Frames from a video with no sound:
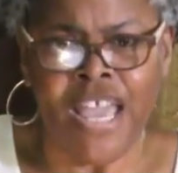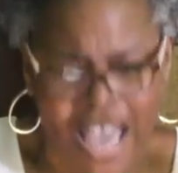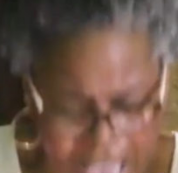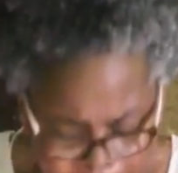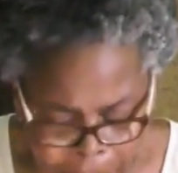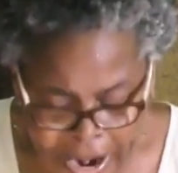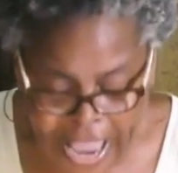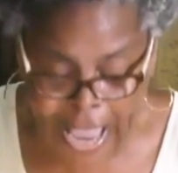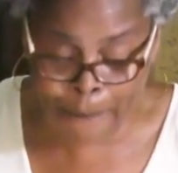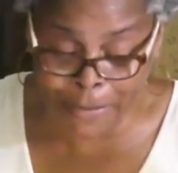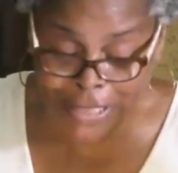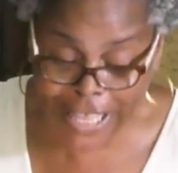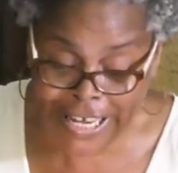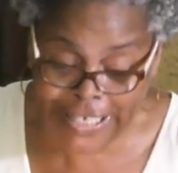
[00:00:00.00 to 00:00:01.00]

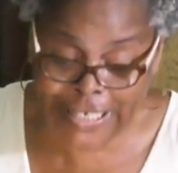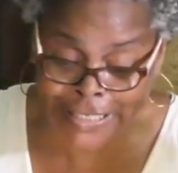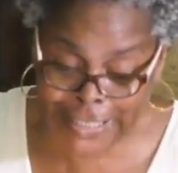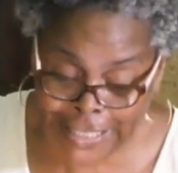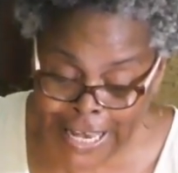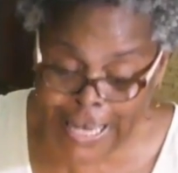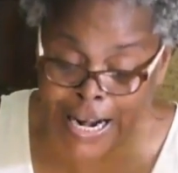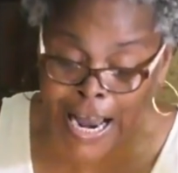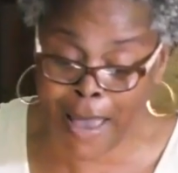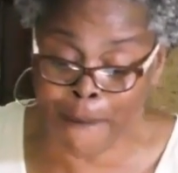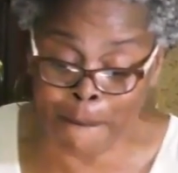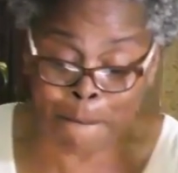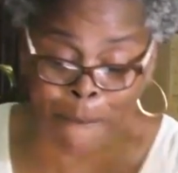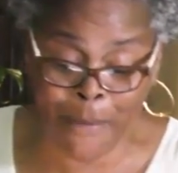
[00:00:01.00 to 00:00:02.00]
Abraham Lincoln said,
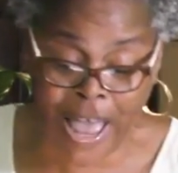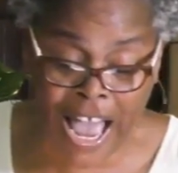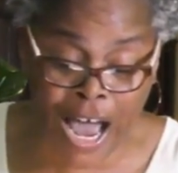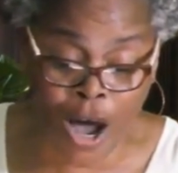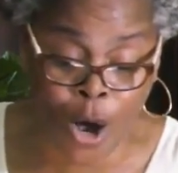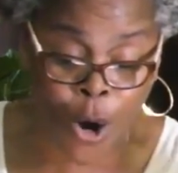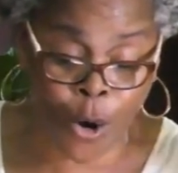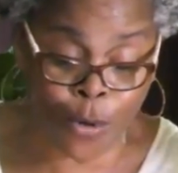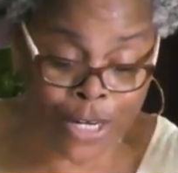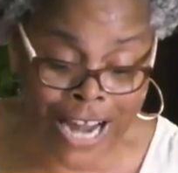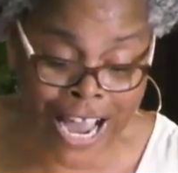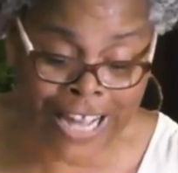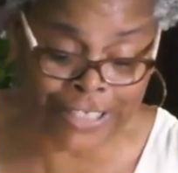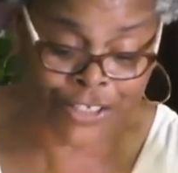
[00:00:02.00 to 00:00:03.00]
I am
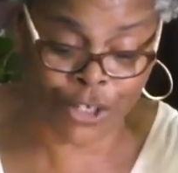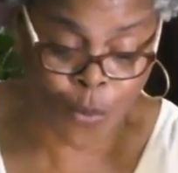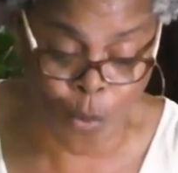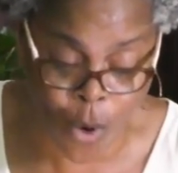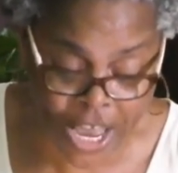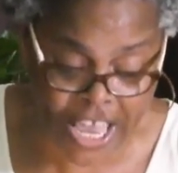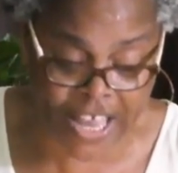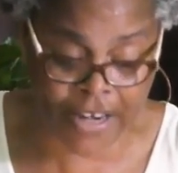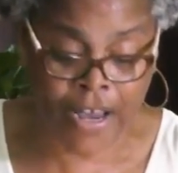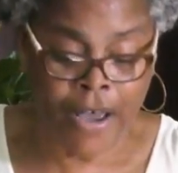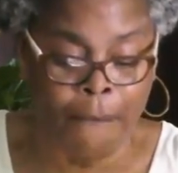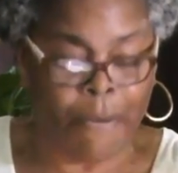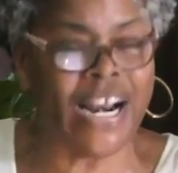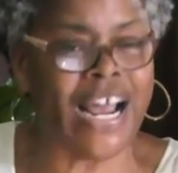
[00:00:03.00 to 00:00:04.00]
bound not to win,
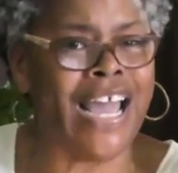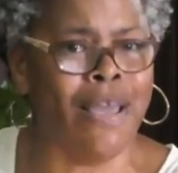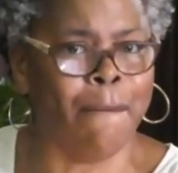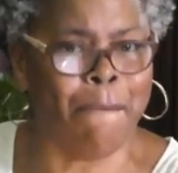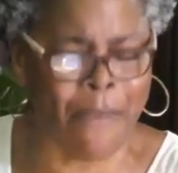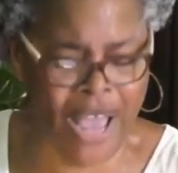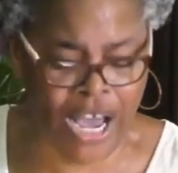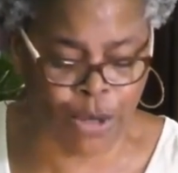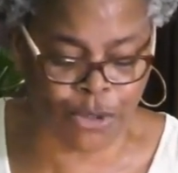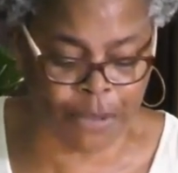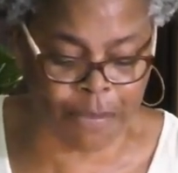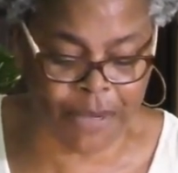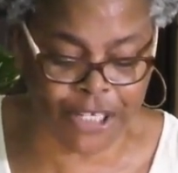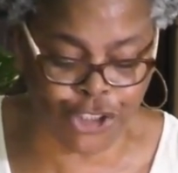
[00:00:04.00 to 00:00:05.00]
but I am bound
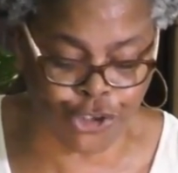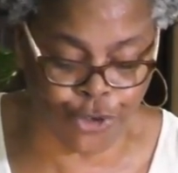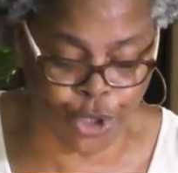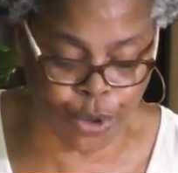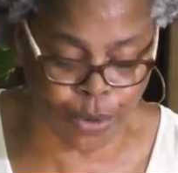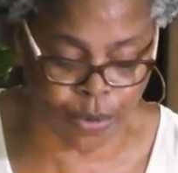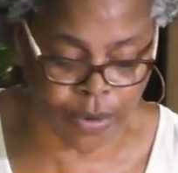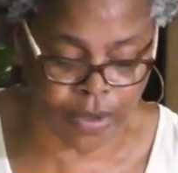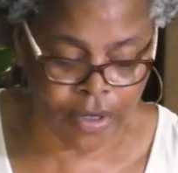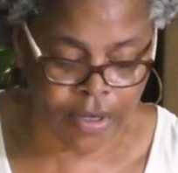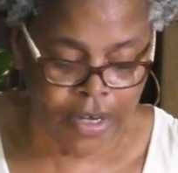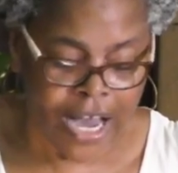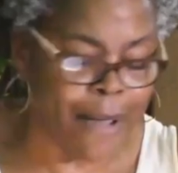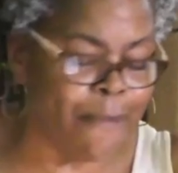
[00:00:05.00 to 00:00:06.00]
to be true.
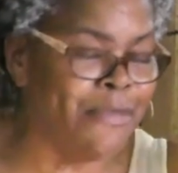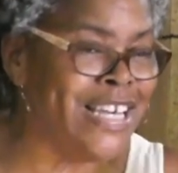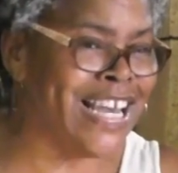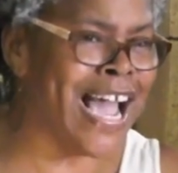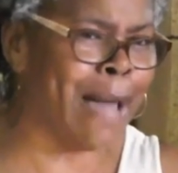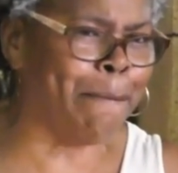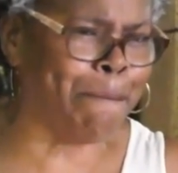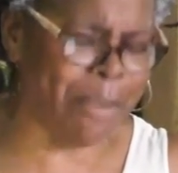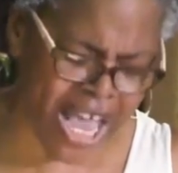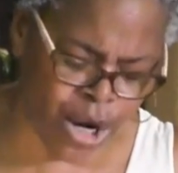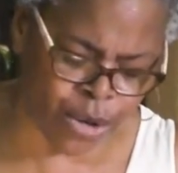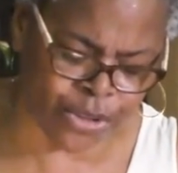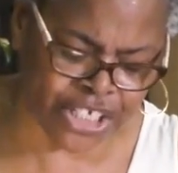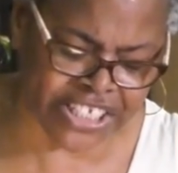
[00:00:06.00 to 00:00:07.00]
I'm not
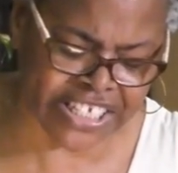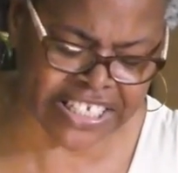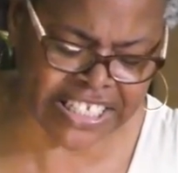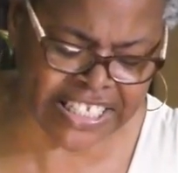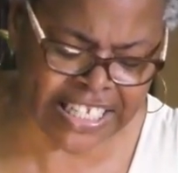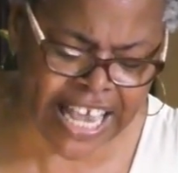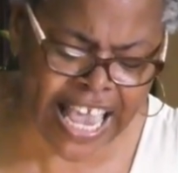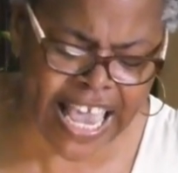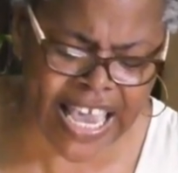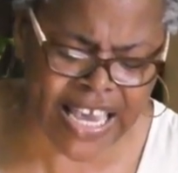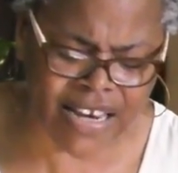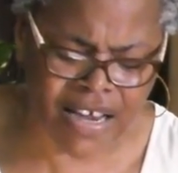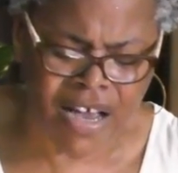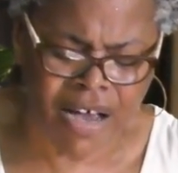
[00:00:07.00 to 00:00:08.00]
bound to
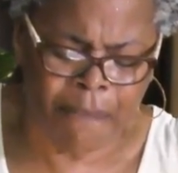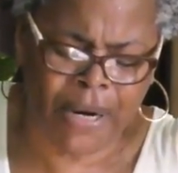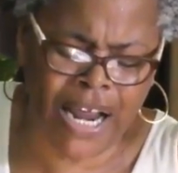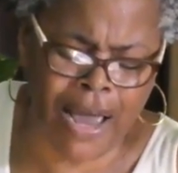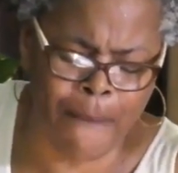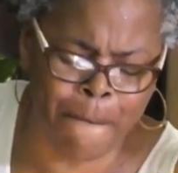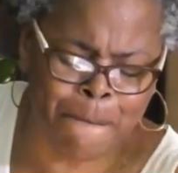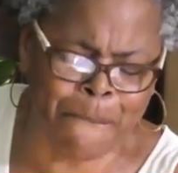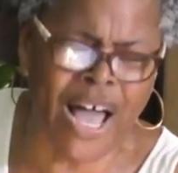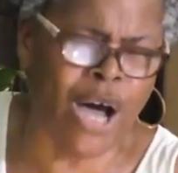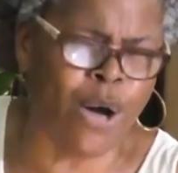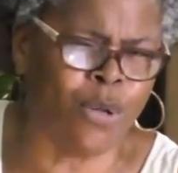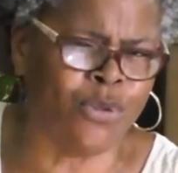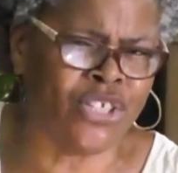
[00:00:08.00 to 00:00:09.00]
succeed, but I'm
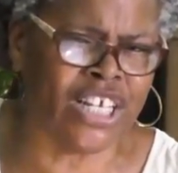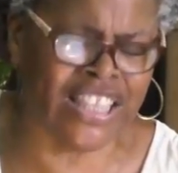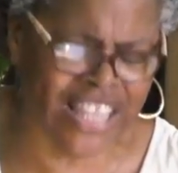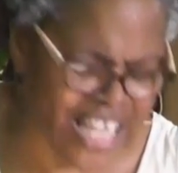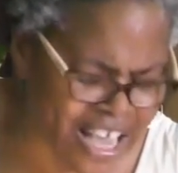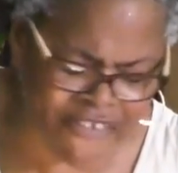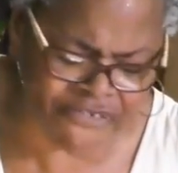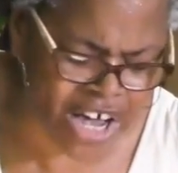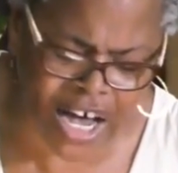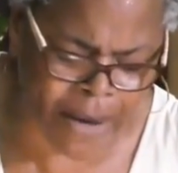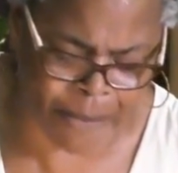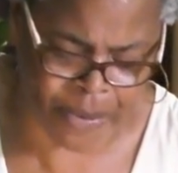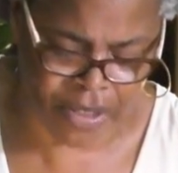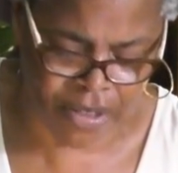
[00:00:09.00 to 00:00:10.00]
bound to live
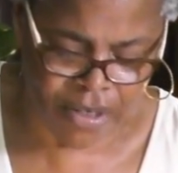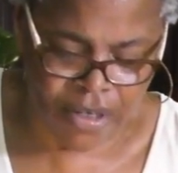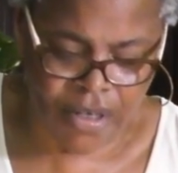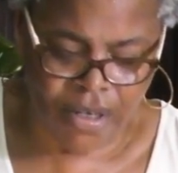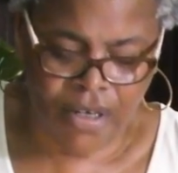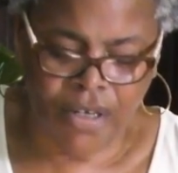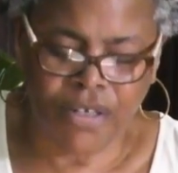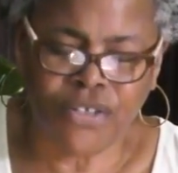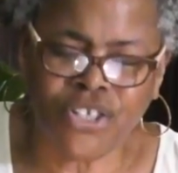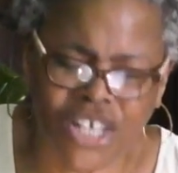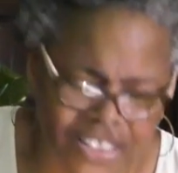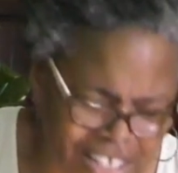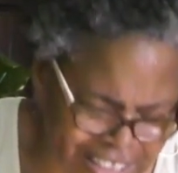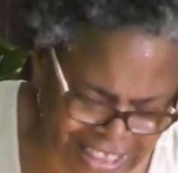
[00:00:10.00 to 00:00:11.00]
up
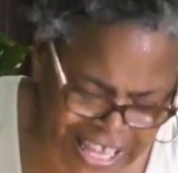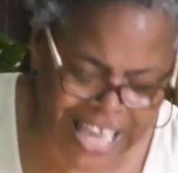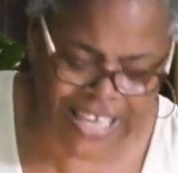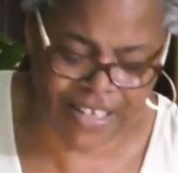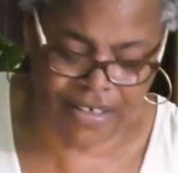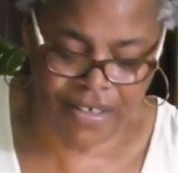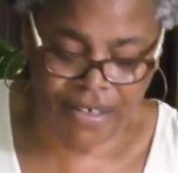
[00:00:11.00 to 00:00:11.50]
to the light